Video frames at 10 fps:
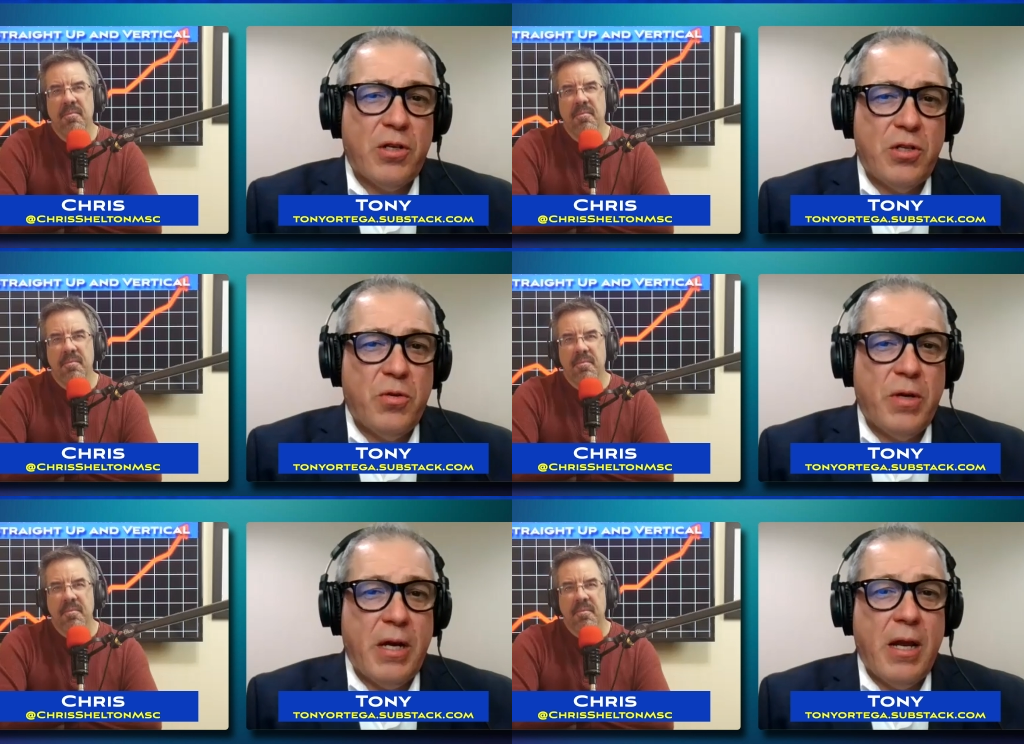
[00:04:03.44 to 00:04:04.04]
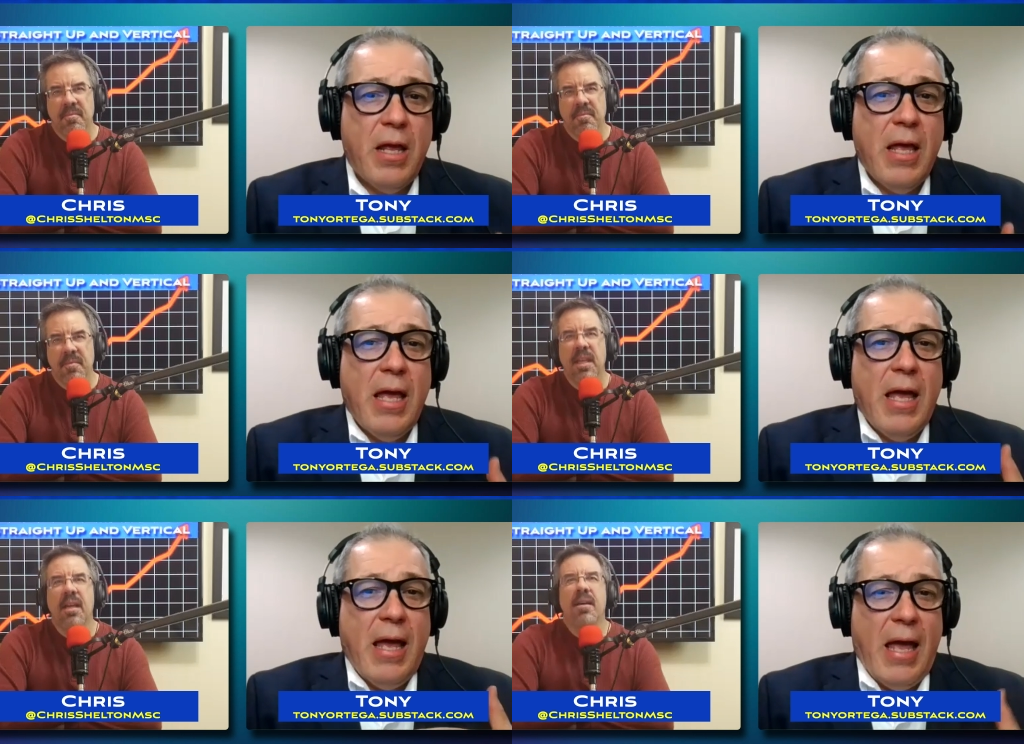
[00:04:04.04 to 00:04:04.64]
Speaker 1: look to it
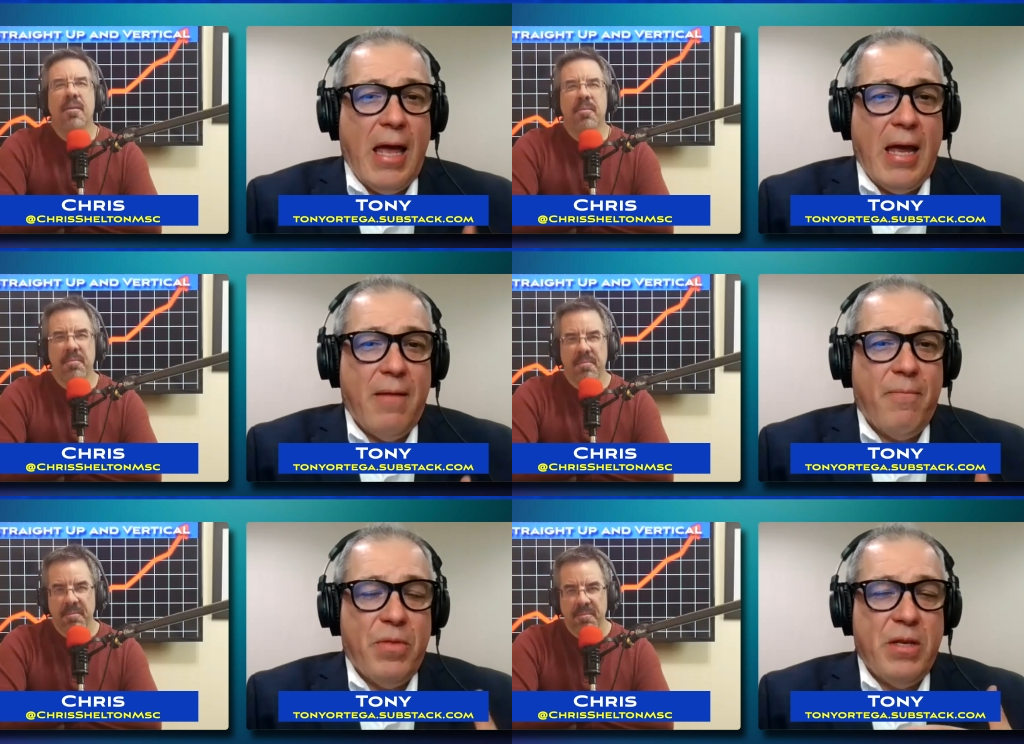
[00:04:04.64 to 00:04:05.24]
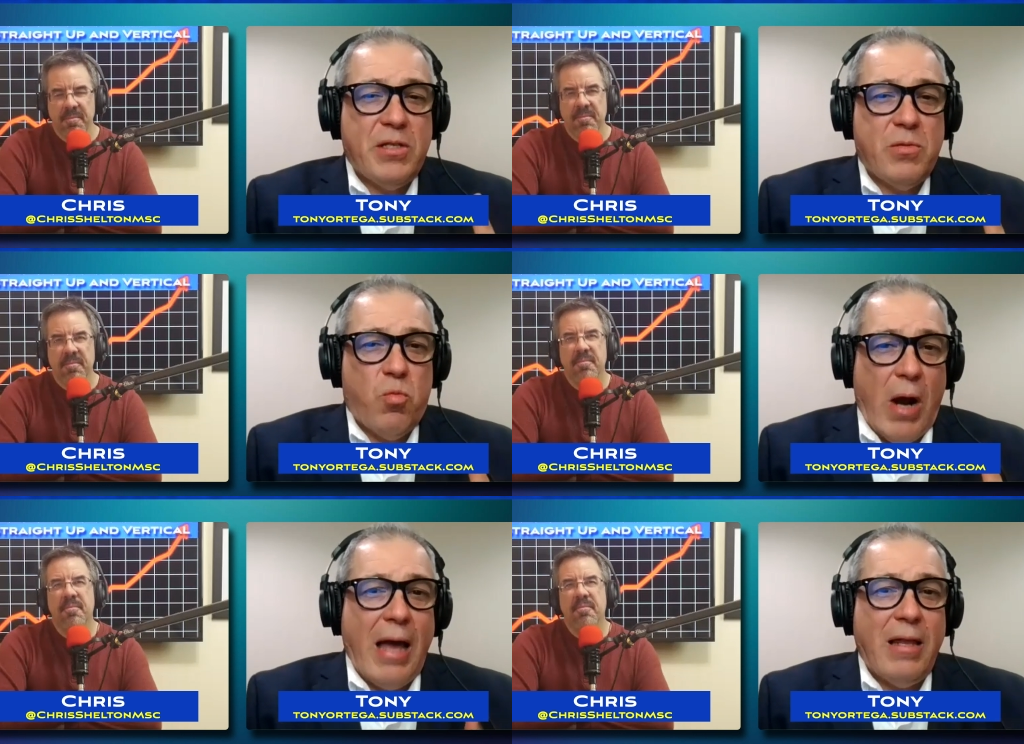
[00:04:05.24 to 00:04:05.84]
and
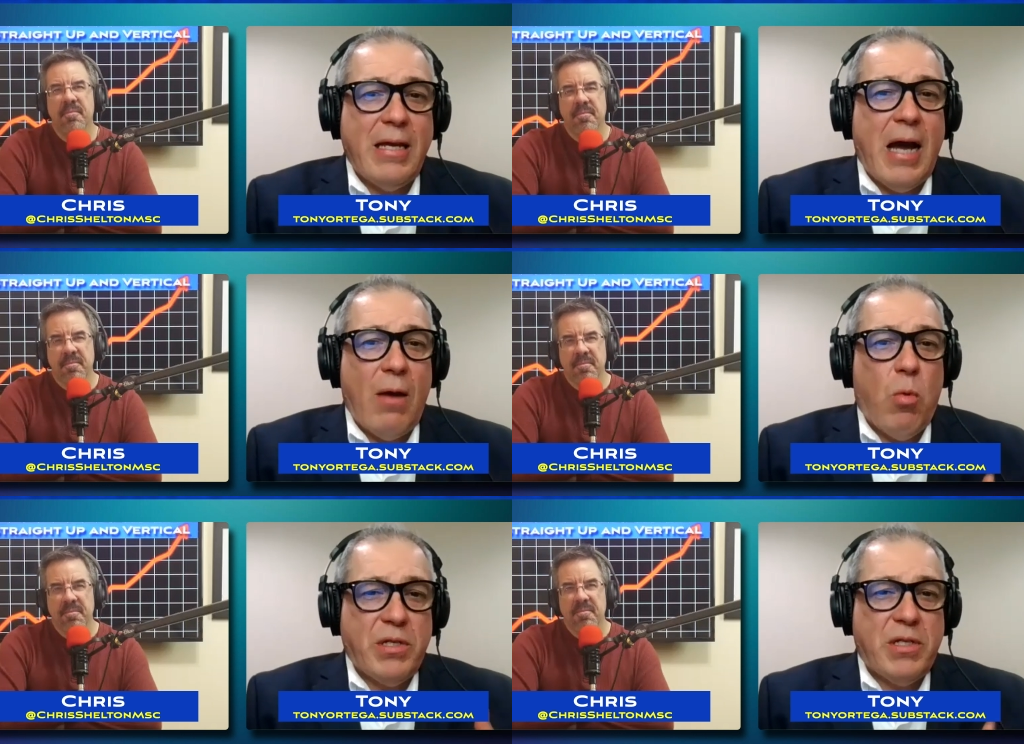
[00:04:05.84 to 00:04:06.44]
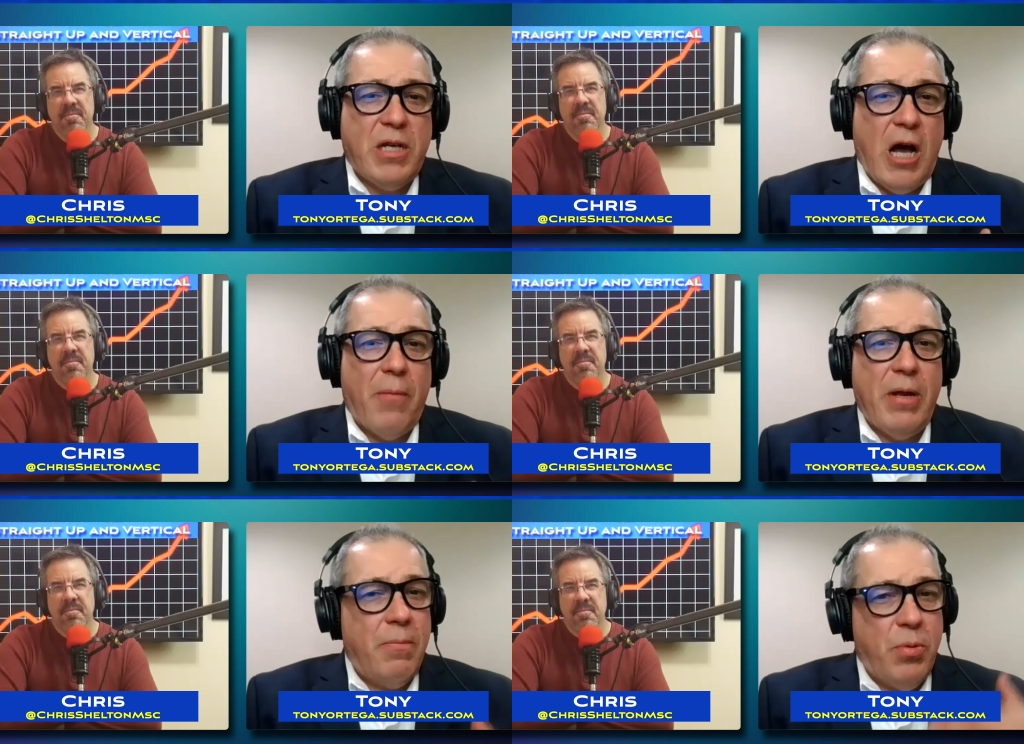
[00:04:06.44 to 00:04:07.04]
this riley guy wants
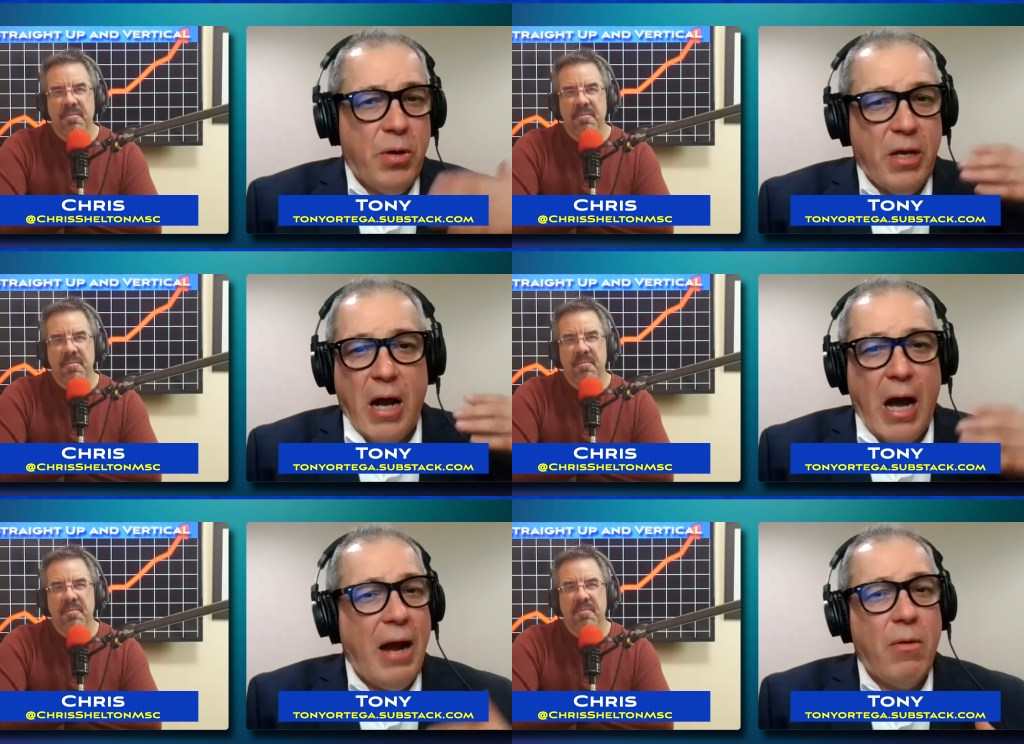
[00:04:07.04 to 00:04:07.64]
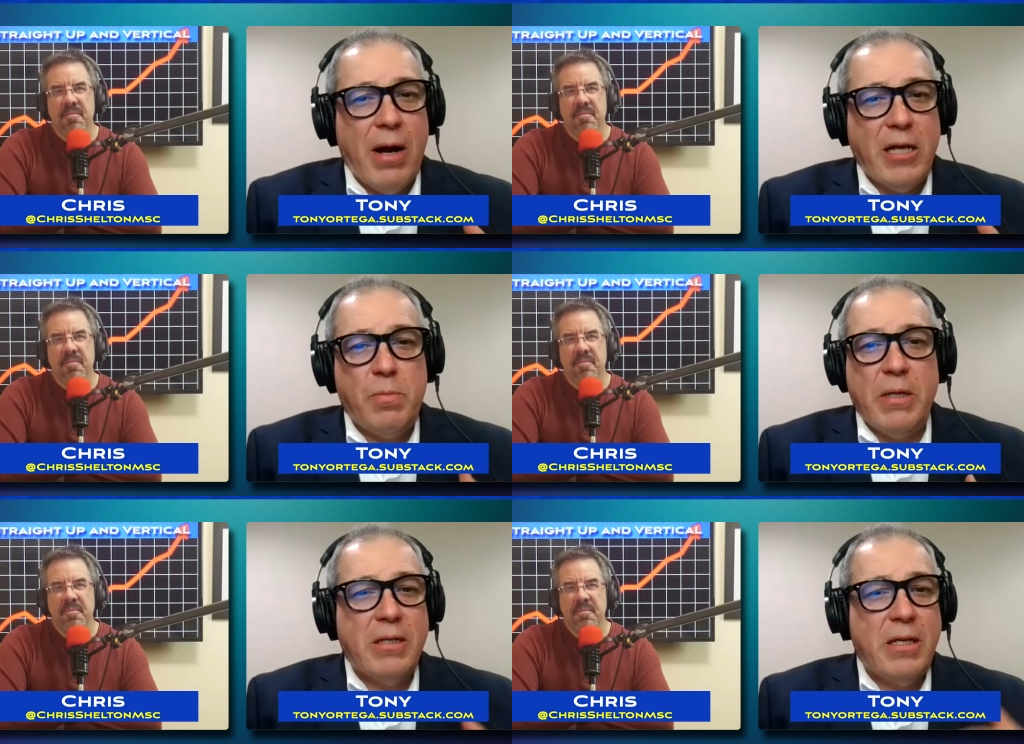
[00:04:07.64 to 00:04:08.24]
to come in and put in high
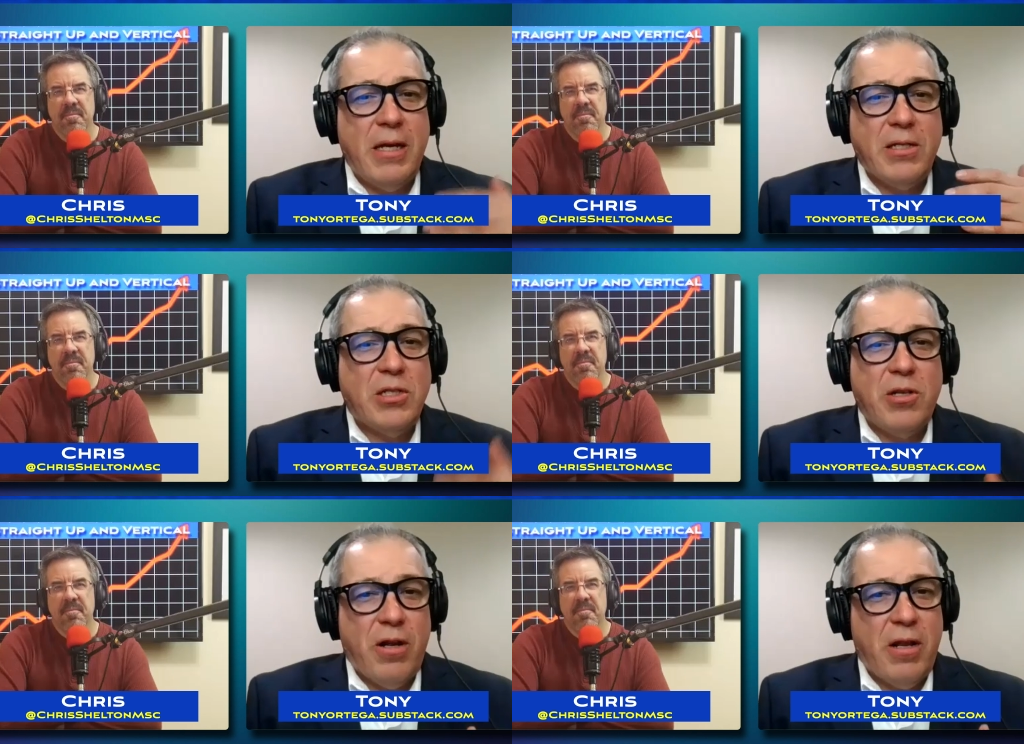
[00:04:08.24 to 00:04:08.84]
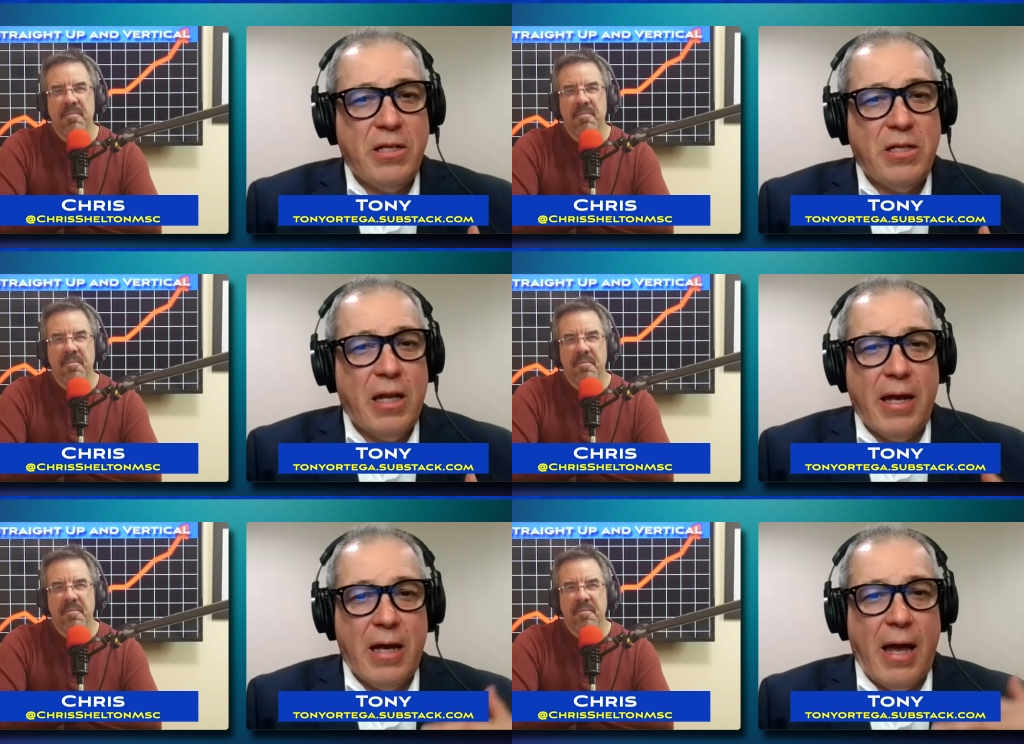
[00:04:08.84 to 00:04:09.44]
rise buildings and turn it
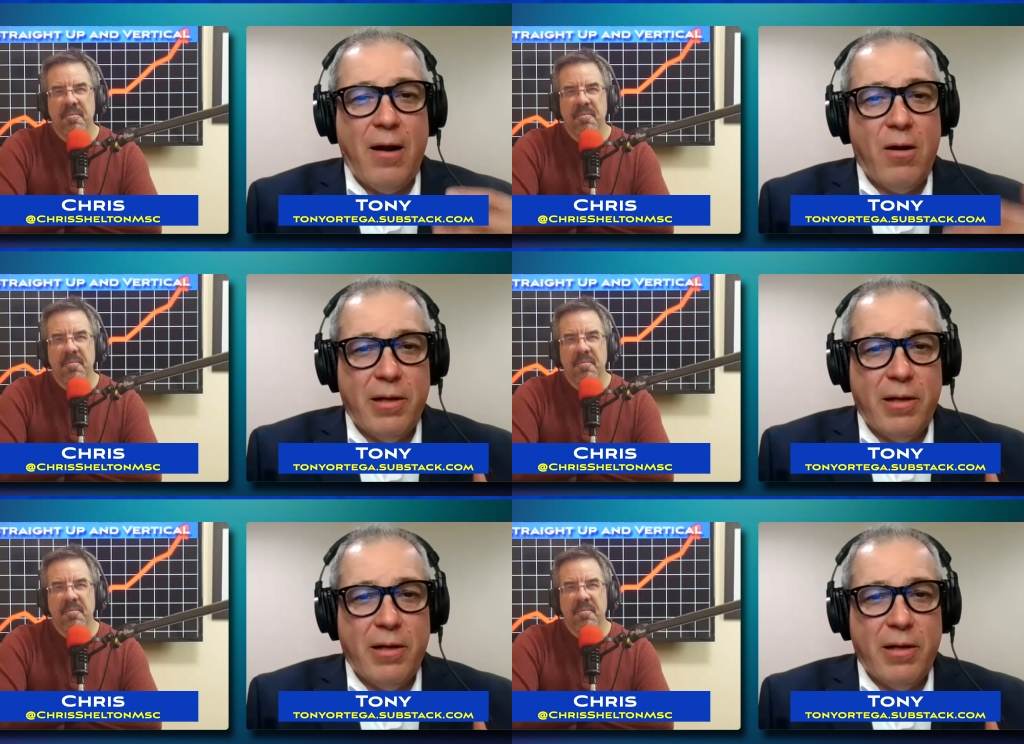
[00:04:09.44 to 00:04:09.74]
into like i